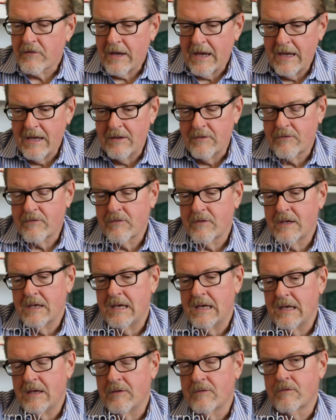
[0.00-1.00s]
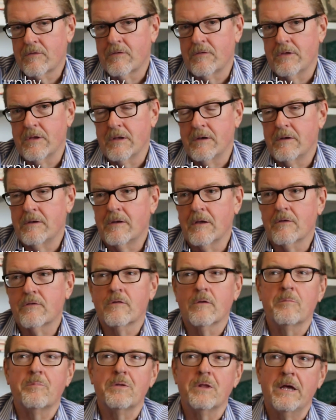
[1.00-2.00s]
science is the
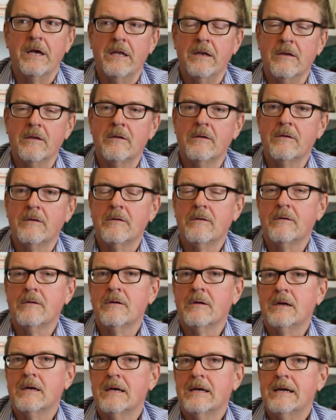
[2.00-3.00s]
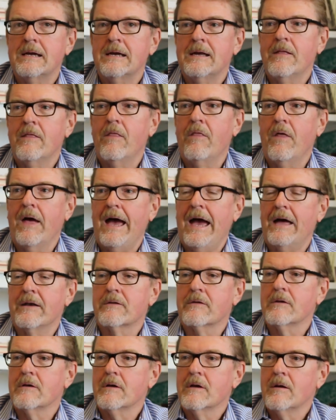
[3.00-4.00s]
discipline
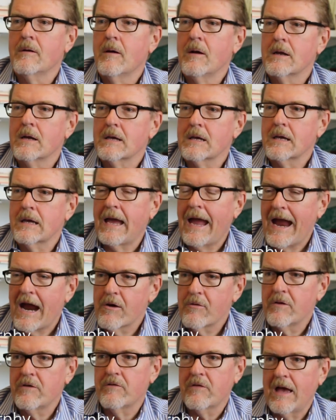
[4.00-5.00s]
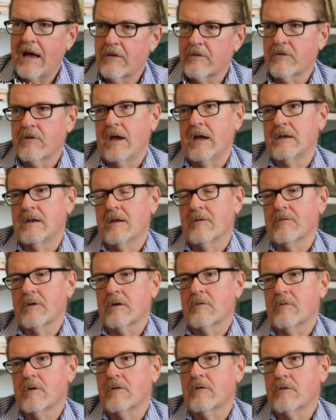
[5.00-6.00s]
that carries out
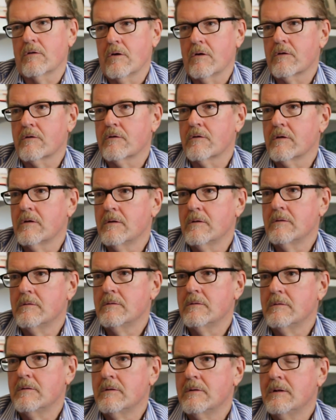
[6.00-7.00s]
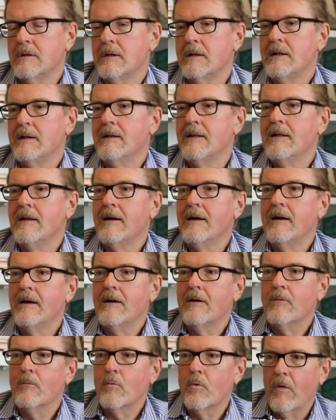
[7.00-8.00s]
scientific research
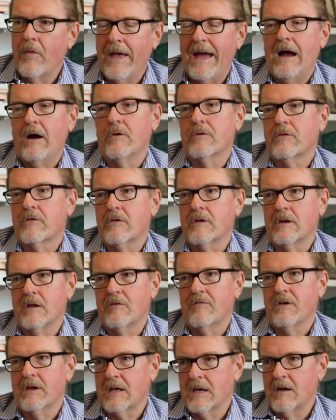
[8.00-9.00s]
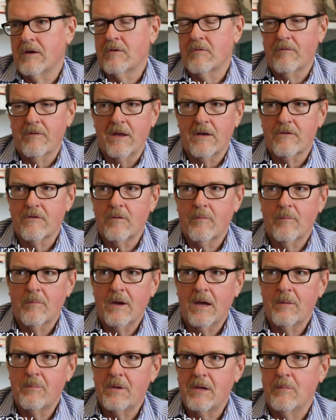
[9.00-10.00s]
without significant intervention
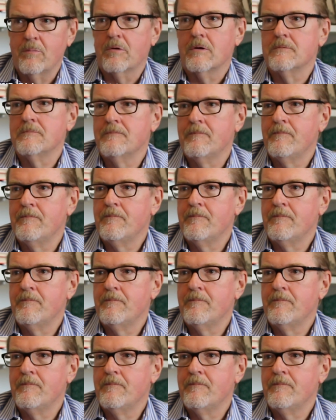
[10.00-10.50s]
by people.